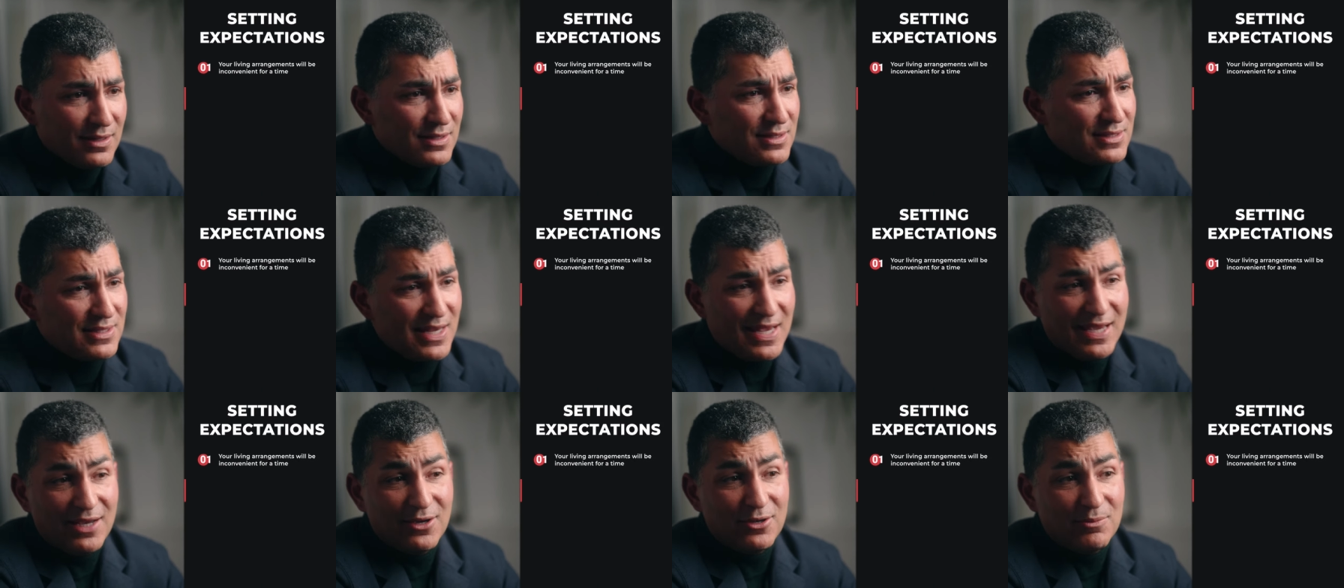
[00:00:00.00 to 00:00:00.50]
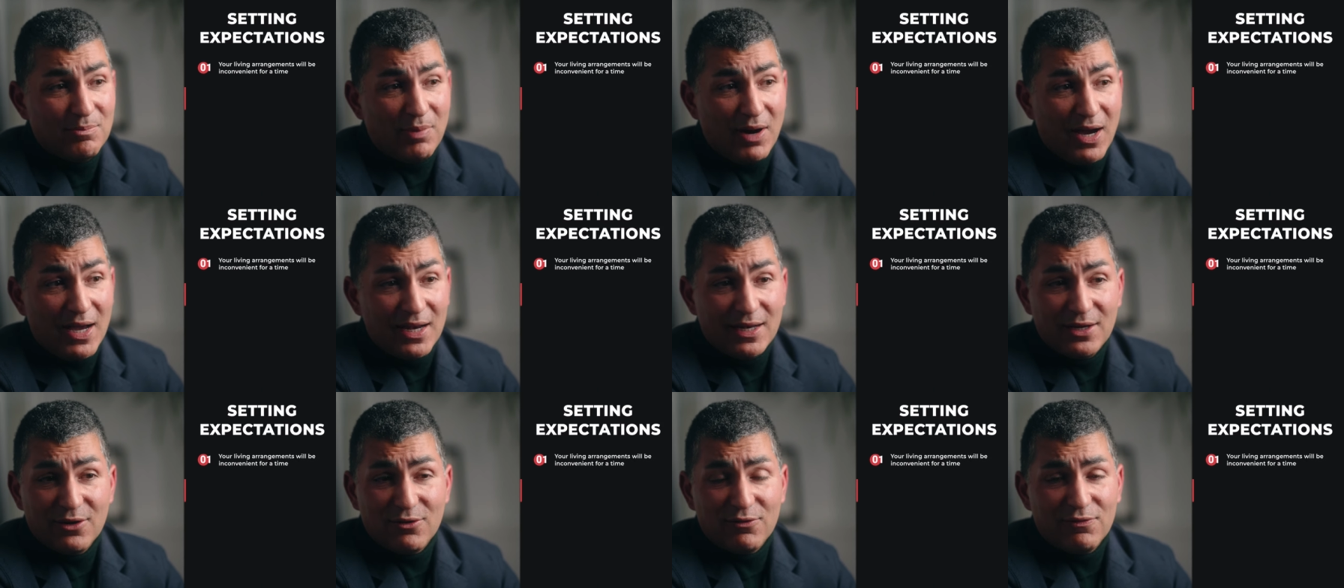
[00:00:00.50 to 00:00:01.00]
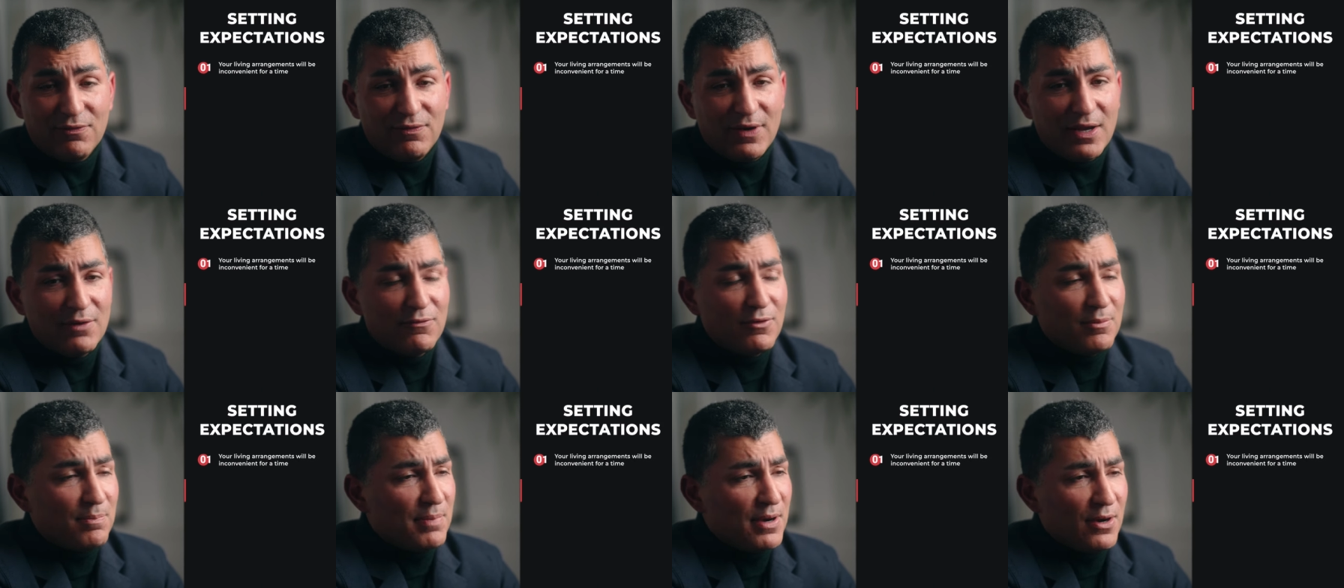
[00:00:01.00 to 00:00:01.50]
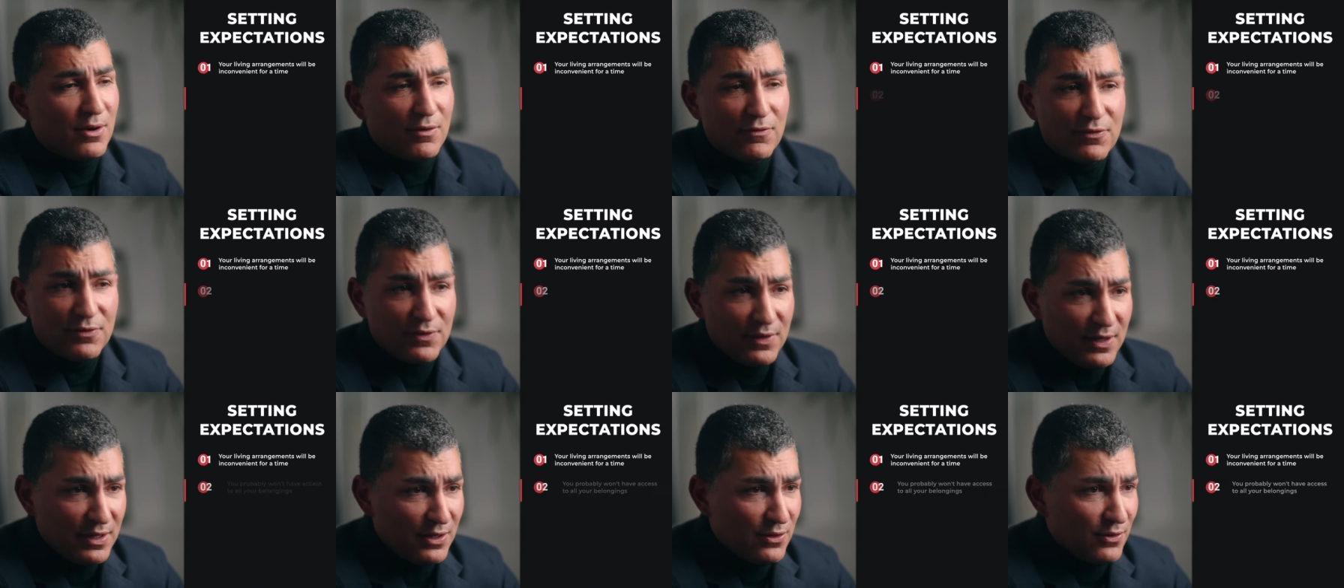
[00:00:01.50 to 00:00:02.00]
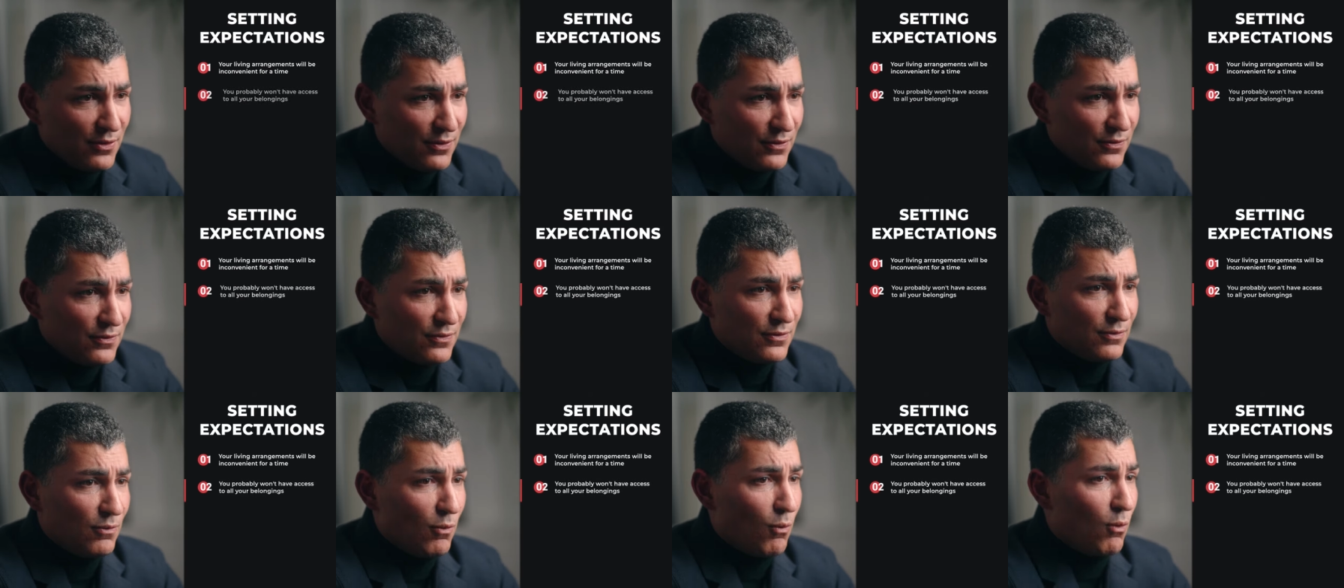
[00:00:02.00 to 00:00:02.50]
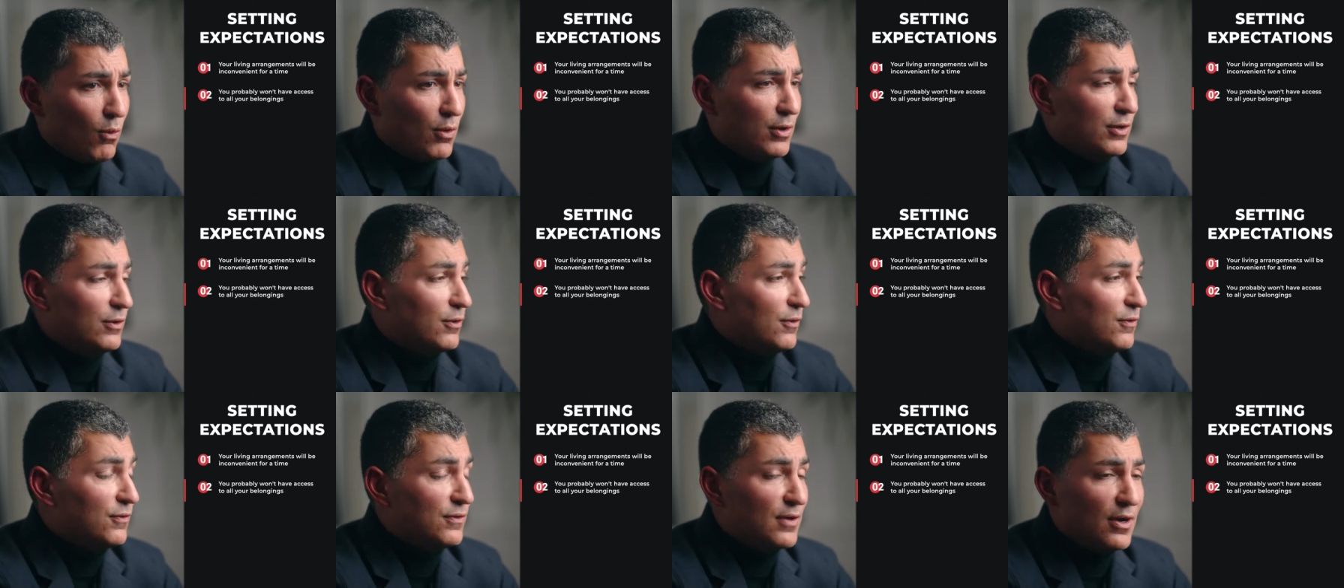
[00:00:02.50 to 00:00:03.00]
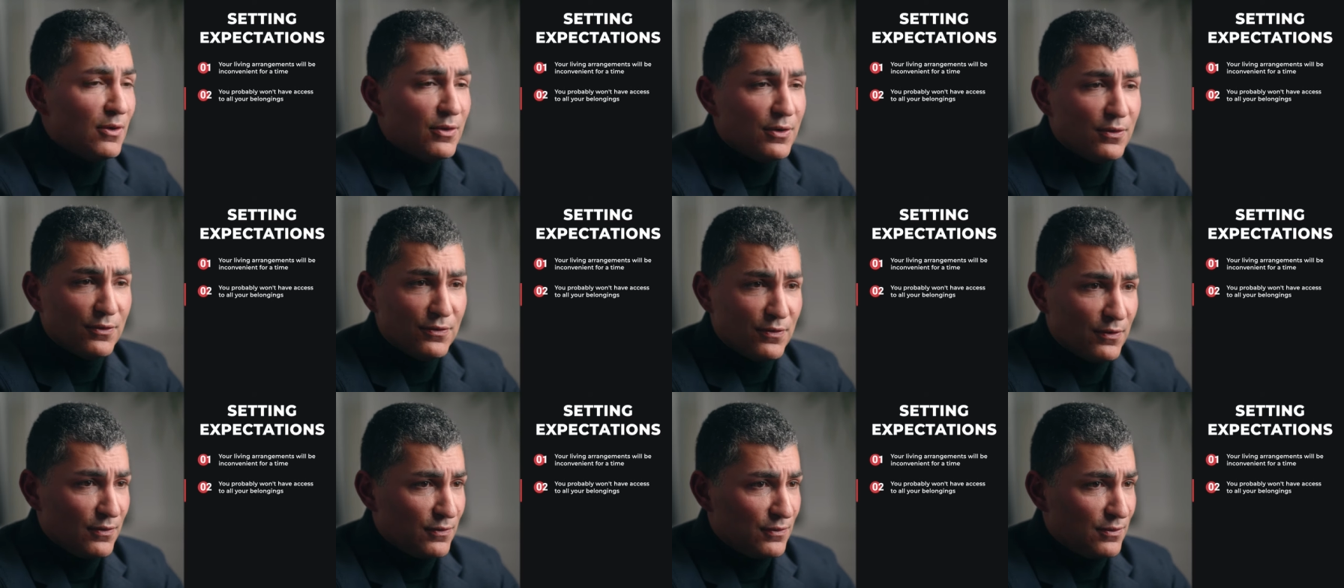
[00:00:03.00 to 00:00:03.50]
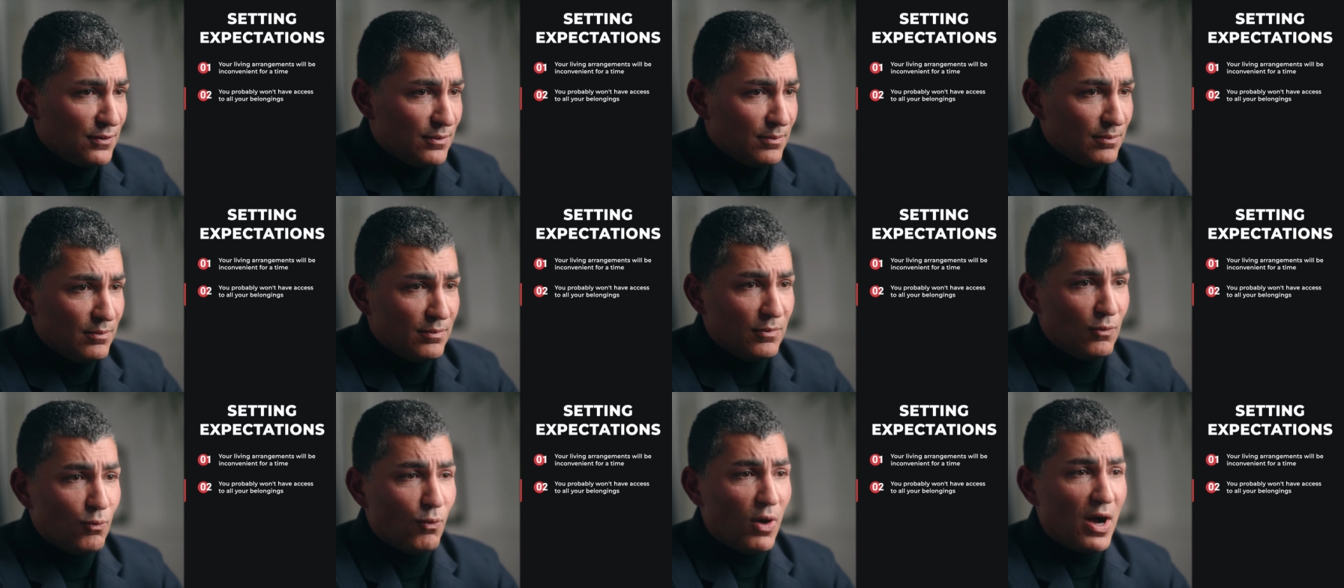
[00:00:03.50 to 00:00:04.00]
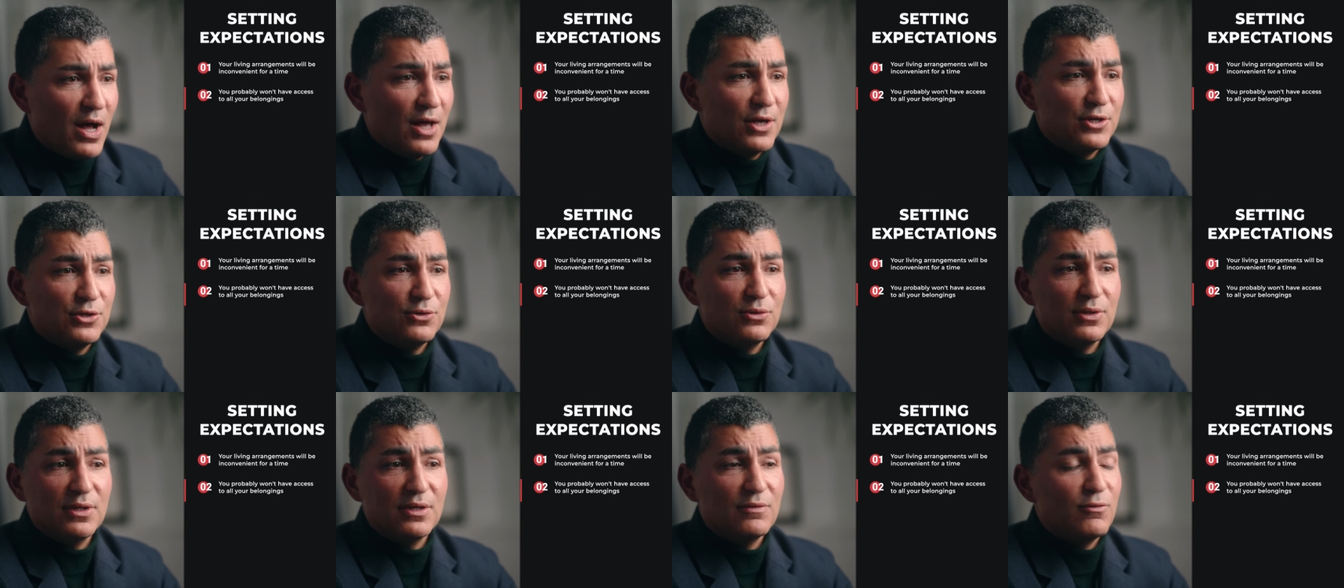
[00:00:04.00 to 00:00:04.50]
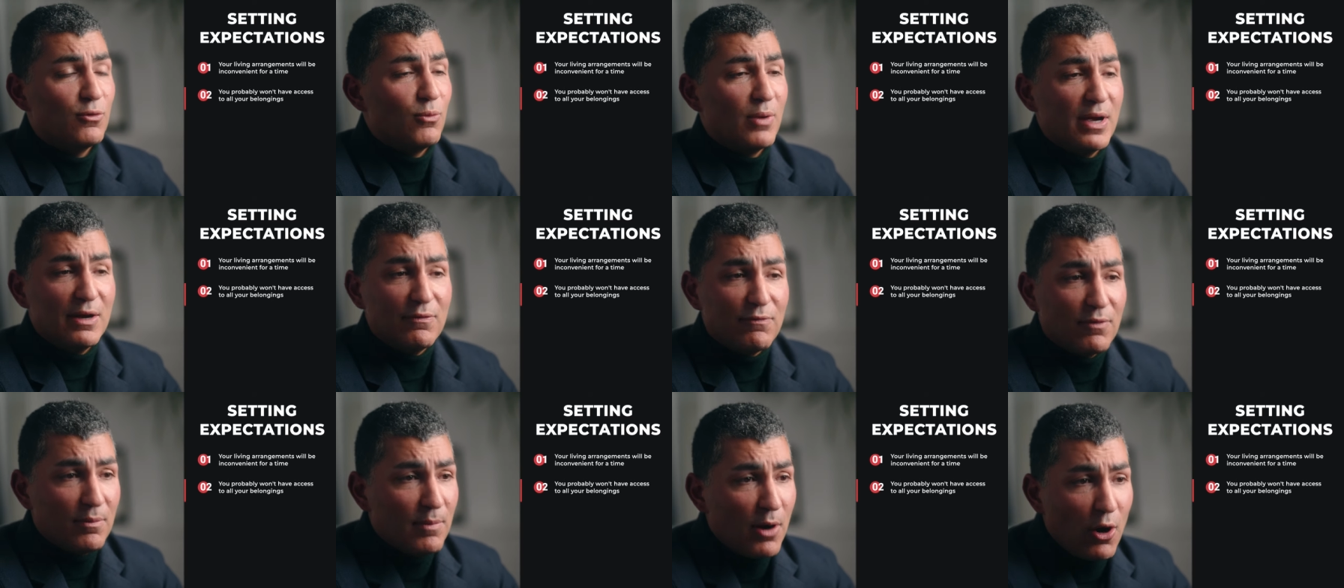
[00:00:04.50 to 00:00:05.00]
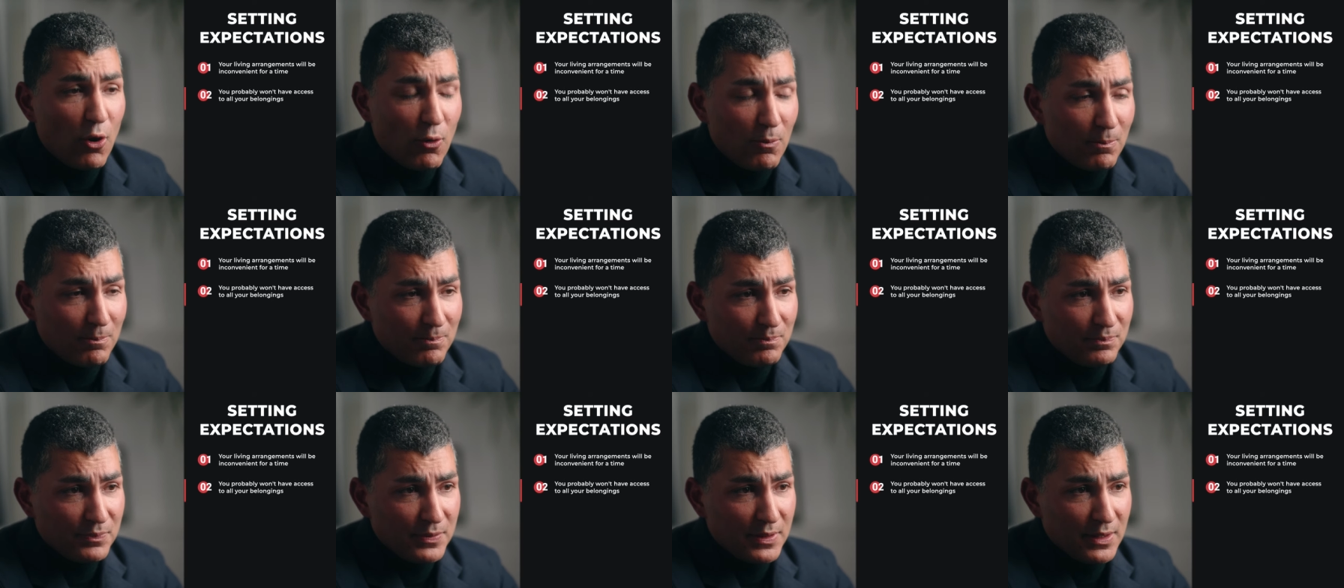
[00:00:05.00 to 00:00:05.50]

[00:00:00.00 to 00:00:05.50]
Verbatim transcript: saying goodbye to your favorite pair of sneakers or your stereo system while you live away from home.